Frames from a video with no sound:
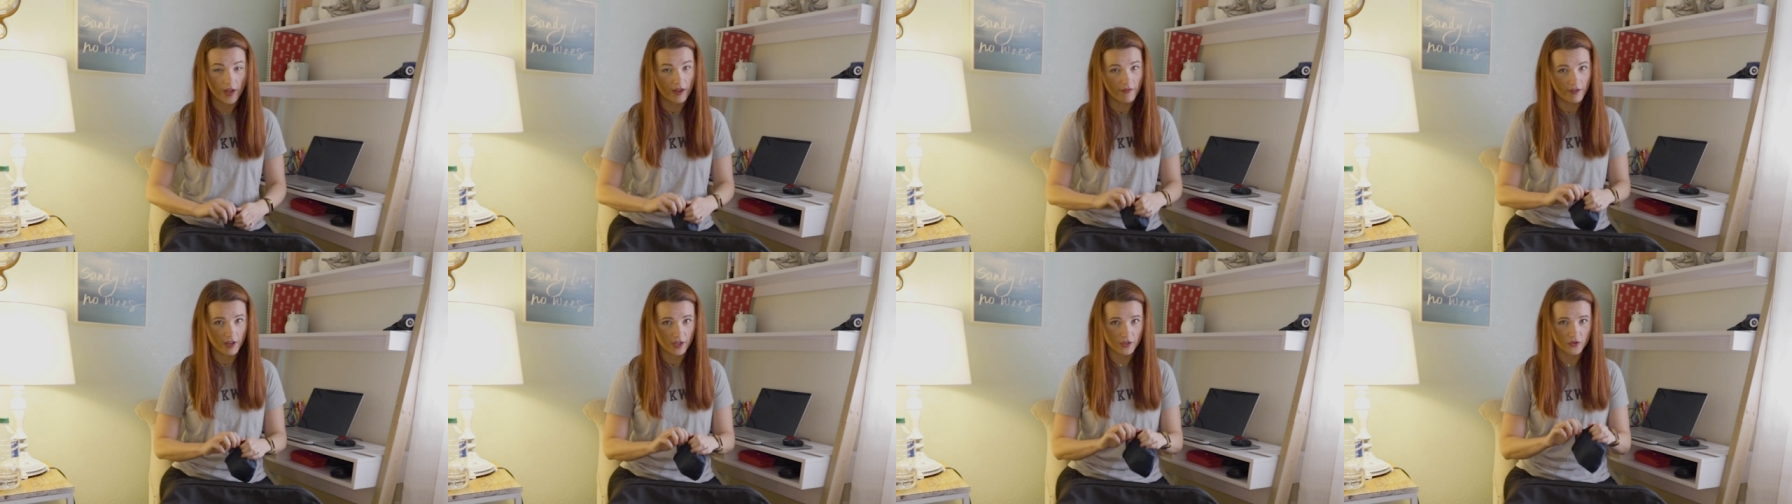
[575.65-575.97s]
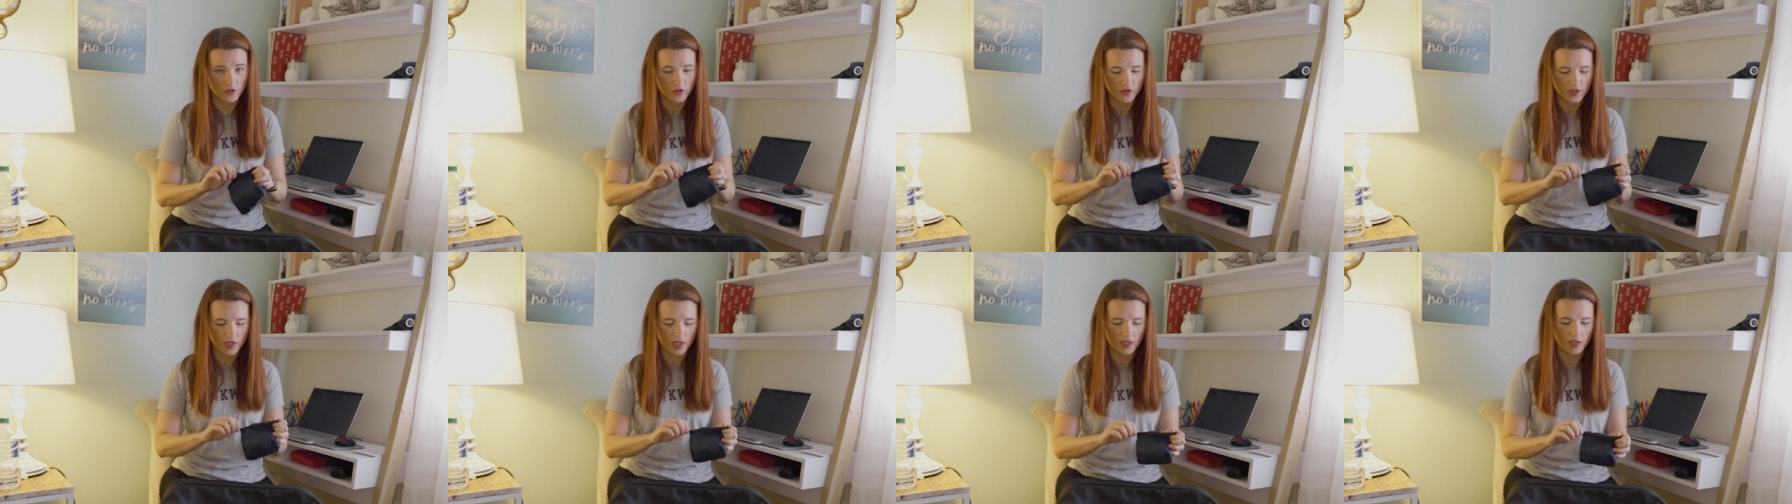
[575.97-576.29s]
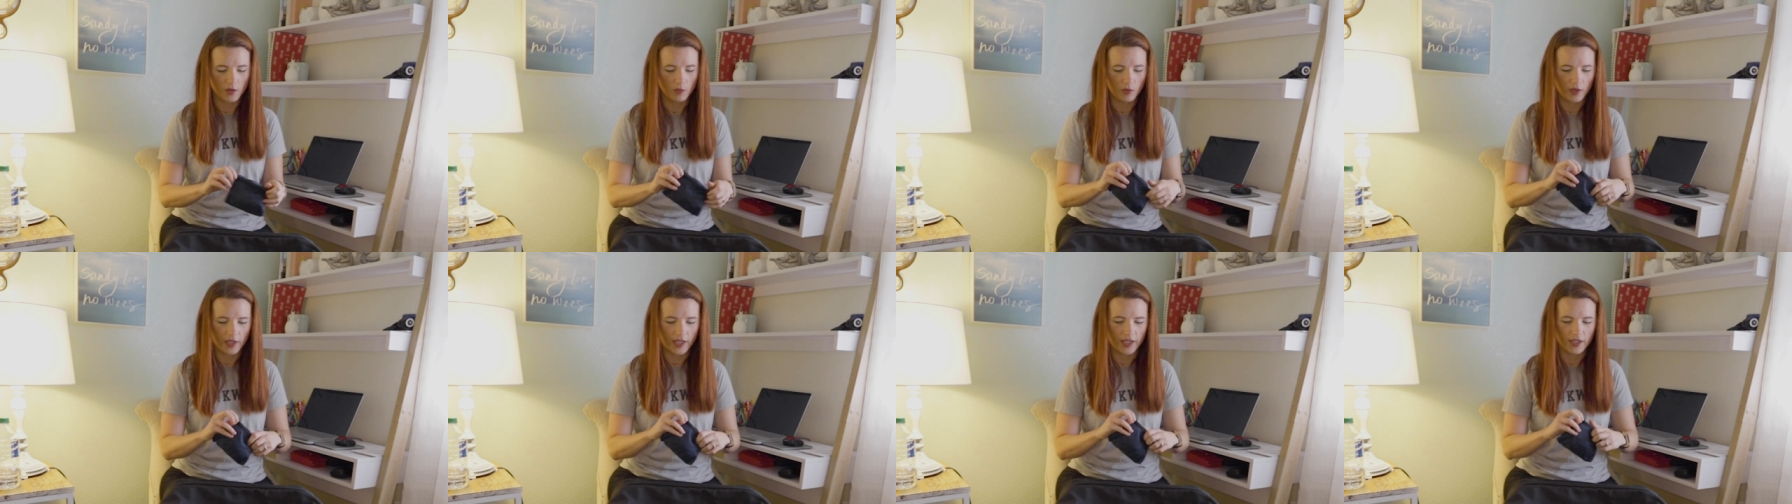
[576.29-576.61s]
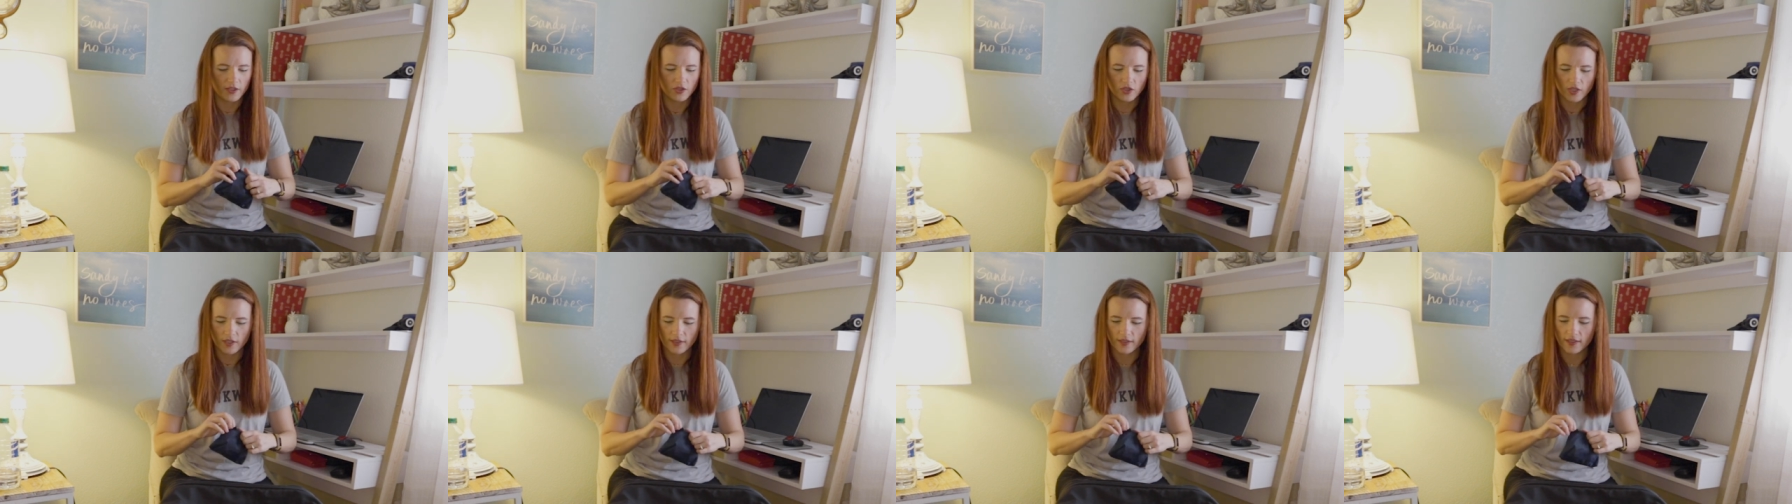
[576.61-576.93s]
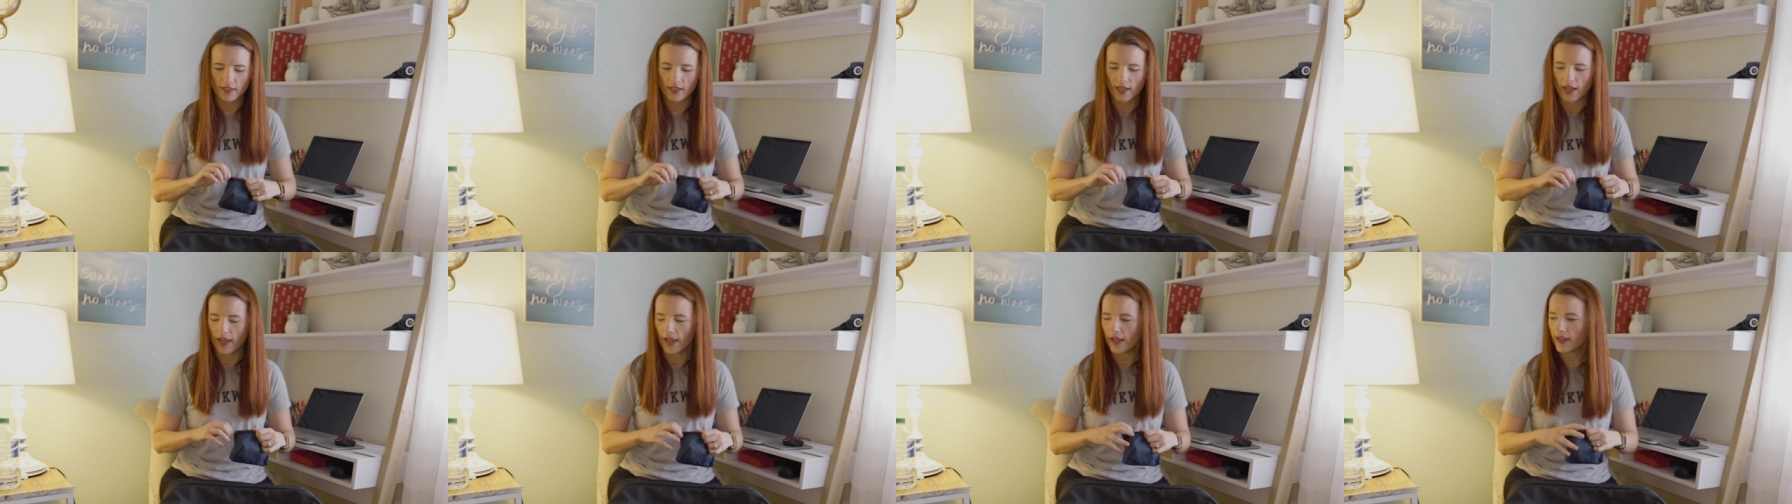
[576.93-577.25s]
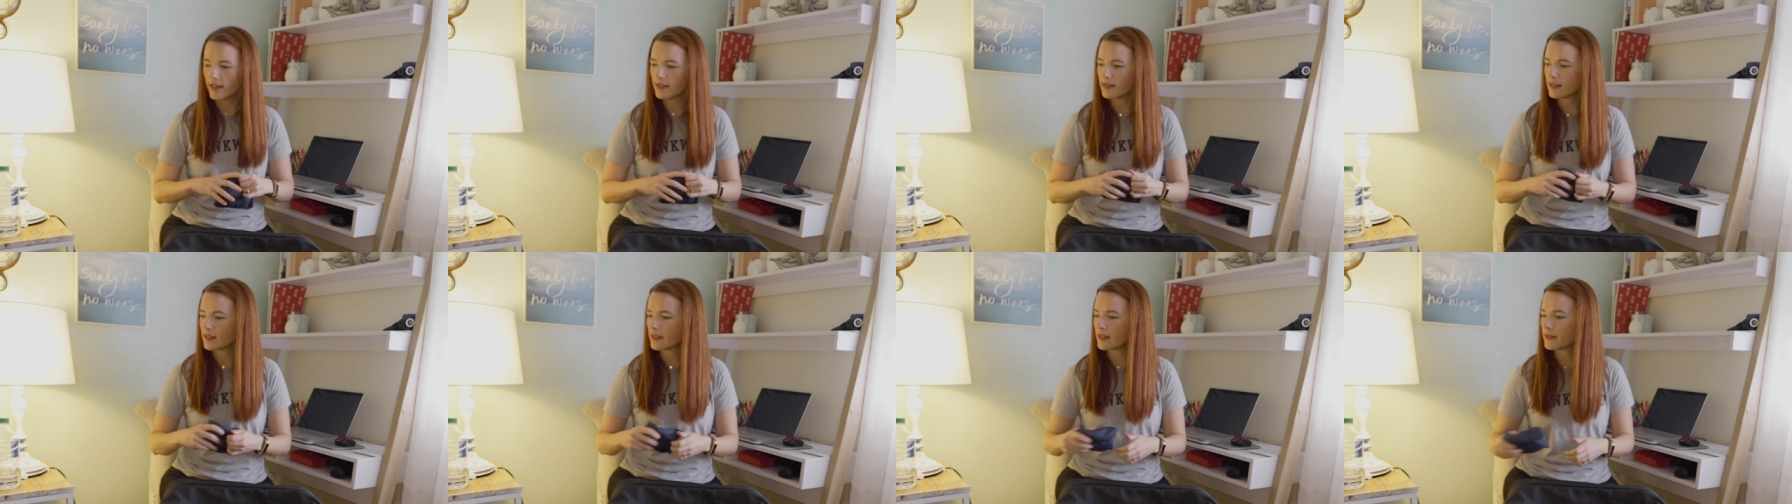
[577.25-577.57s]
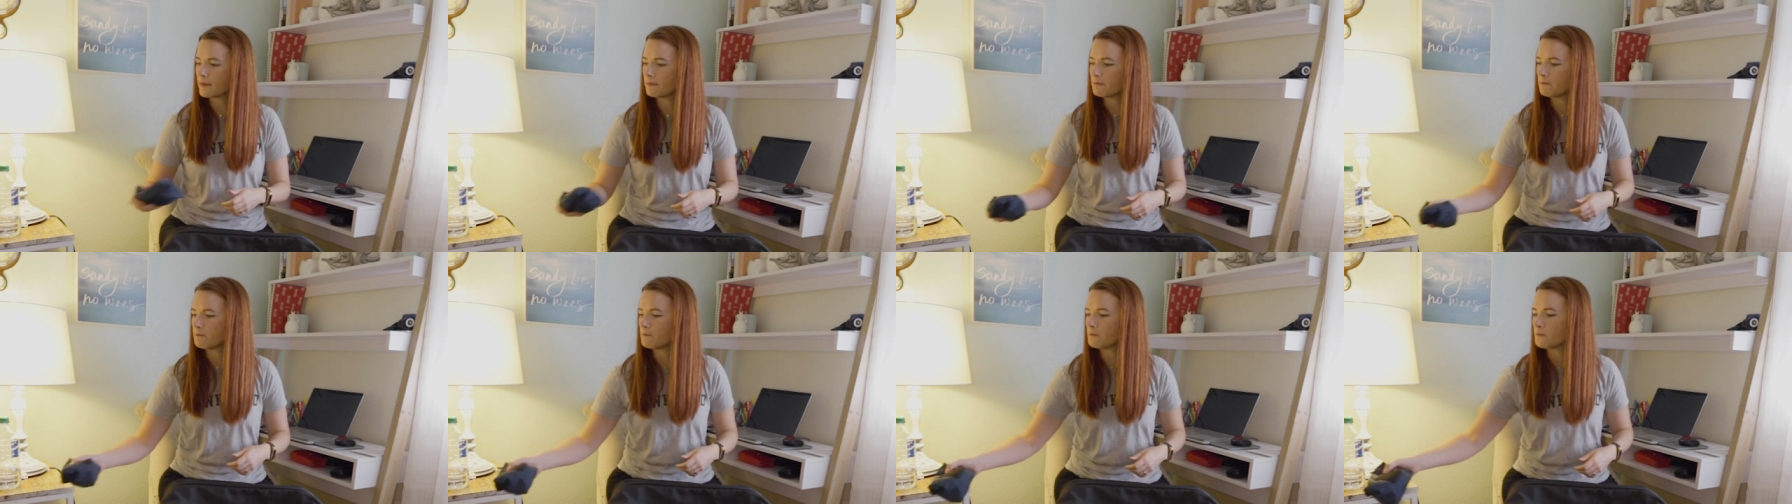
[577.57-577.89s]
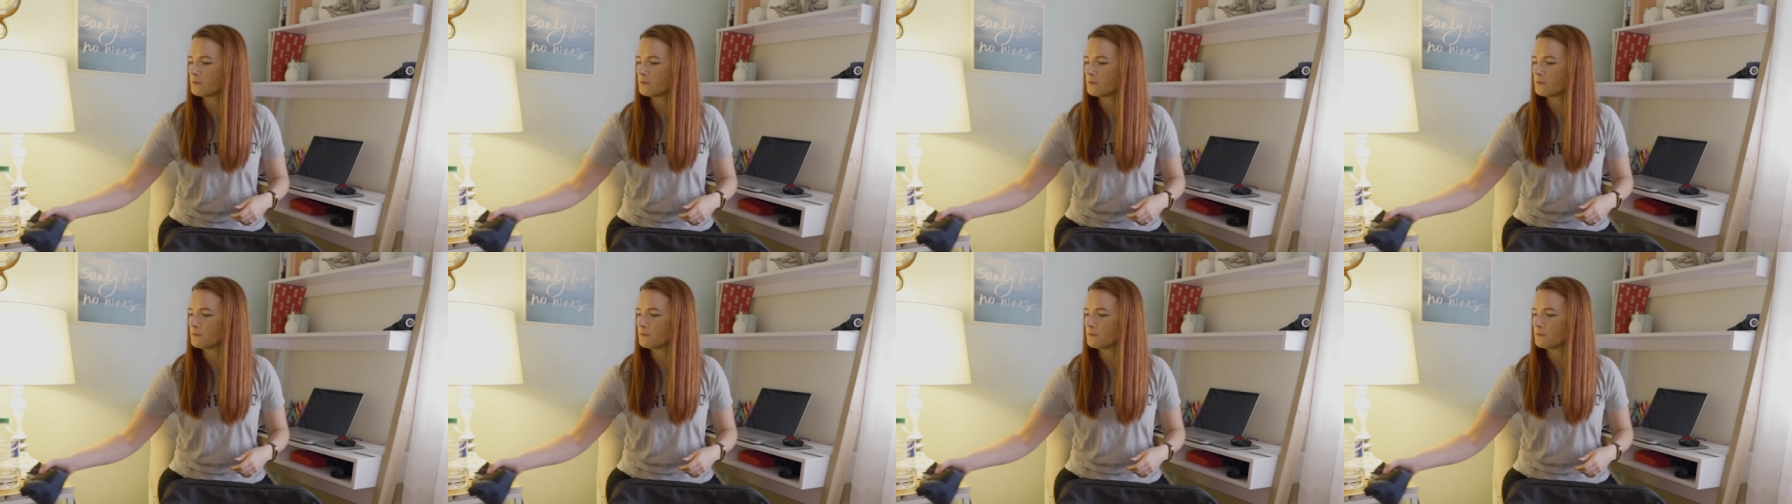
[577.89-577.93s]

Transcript: have extras on the plane just in case.